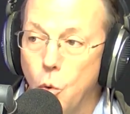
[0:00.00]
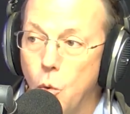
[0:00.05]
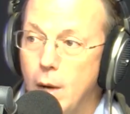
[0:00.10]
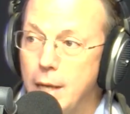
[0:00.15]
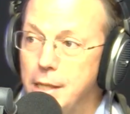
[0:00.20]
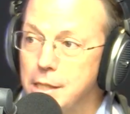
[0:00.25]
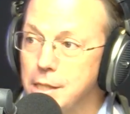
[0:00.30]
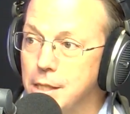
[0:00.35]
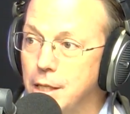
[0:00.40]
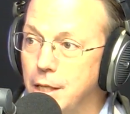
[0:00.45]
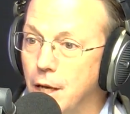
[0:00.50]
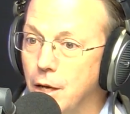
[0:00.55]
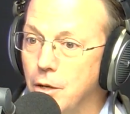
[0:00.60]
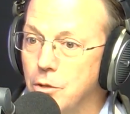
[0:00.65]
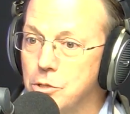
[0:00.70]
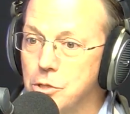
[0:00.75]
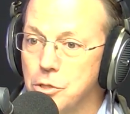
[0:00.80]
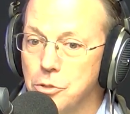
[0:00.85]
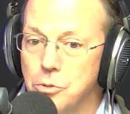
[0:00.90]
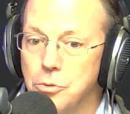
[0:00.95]
always to
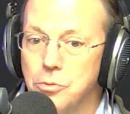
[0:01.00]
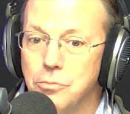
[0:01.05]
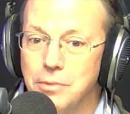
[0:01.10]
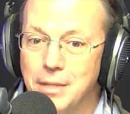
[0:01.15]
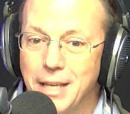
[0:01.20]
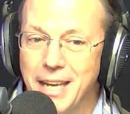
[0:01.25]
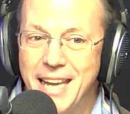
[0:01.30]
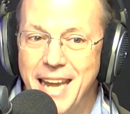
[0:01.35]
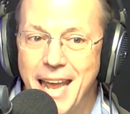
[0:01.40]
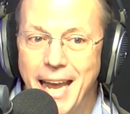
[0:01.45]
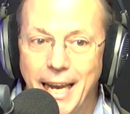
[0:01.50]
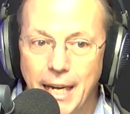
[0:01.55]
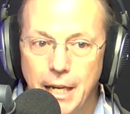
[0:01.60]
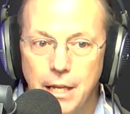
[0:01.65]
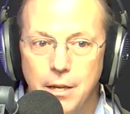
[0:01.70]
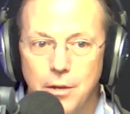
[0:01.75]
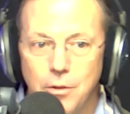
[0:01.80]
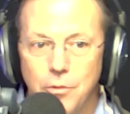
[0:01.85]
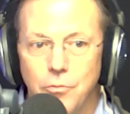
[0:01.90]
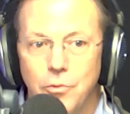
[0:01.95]
go to the
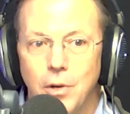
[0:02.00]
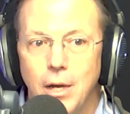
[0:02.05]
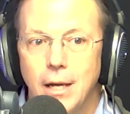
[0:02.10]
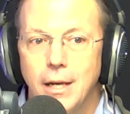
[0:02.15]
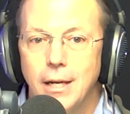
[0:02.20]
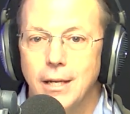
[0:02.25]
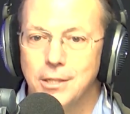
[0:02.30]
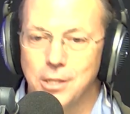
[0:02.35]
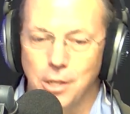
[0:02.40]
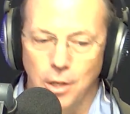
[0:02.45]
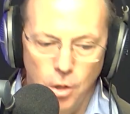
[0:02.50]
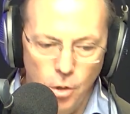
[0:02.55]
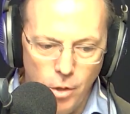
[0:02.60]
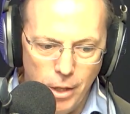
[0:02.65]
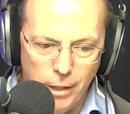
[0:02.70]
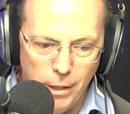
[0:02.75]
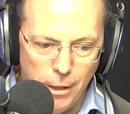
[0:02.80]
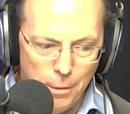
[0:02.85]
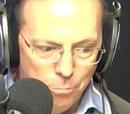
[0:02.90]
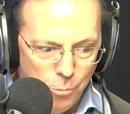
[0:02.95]
negative, to
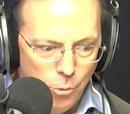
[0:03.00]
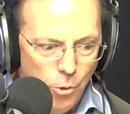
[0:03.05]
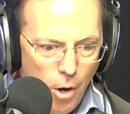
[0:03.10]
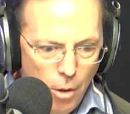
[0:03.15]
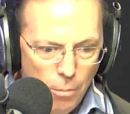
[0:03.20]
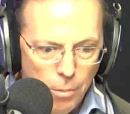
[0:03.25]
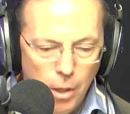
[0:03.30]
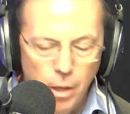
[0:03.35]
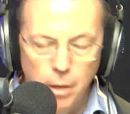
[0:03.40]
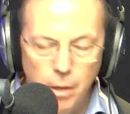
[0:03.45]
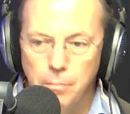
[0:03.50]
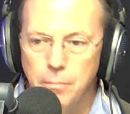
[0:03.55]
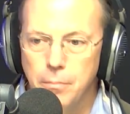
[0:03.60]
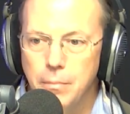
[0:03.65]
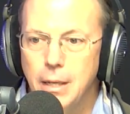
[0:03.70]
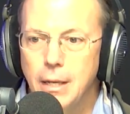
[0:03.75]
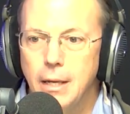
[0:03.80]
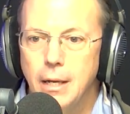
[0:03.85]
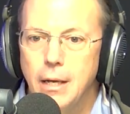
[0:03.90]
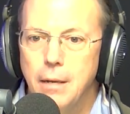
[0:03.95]
look at the
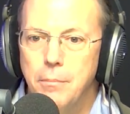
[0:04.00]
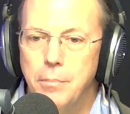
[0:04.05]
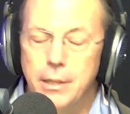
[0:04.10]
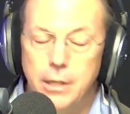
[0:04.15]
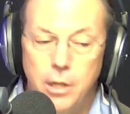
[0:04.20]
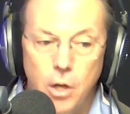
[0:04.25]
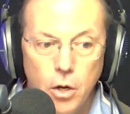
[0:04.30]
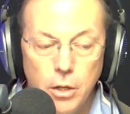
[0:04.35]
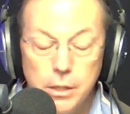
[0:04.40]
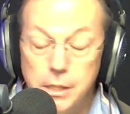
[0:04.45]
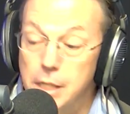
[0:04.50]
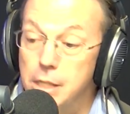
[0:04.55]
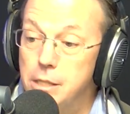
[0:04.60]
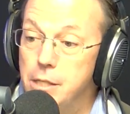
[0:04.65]
problem. But God